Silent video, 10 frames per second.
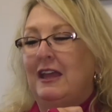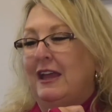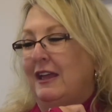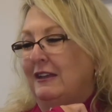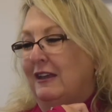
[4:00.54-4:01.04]

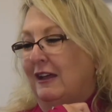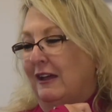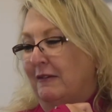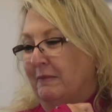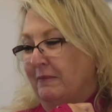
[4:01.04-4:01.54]
And
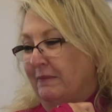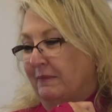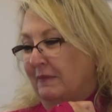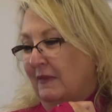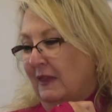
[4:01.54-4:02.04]

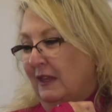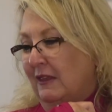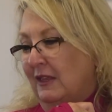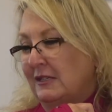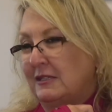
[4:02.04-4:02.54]

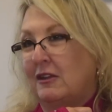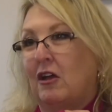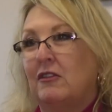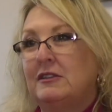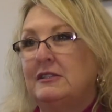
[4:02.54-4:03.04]
they said
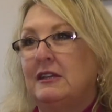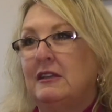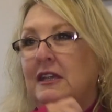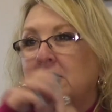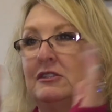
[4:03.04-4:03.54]
all of a
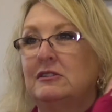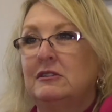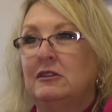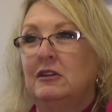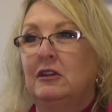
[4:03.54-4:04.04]
sudden he
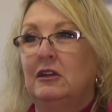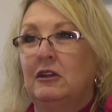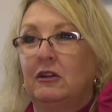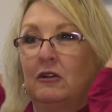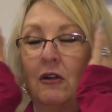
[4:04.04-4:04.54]
just
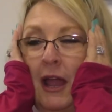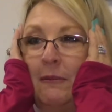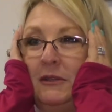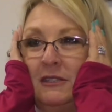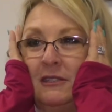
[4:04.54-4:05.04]

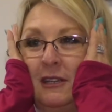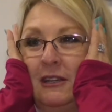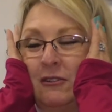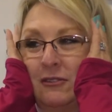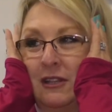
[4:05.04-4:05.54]
grabbed his
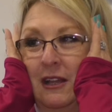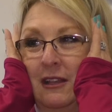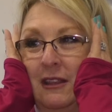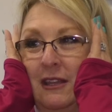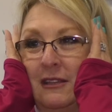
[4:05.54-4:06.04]
ears
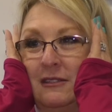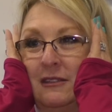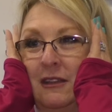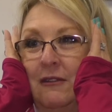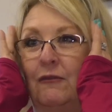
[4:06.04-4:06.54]
like this
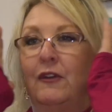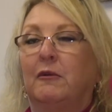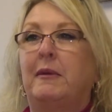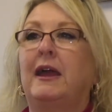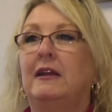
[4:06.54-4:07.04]
and fell
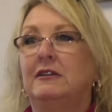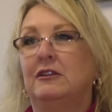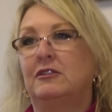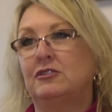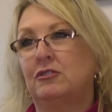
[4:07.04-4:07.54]
back
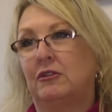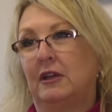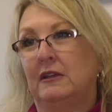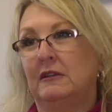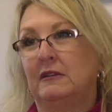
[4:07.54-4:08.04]
into the
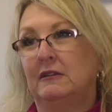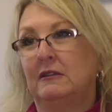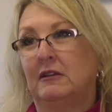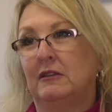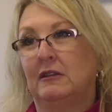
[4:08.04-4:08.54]
turret
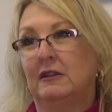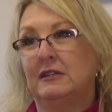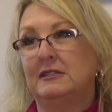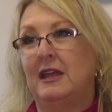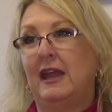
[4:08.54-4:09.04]
in
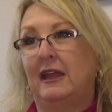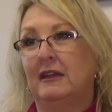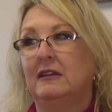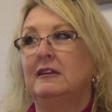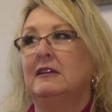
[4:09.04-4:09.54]
the
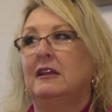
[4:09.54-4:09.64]
tank.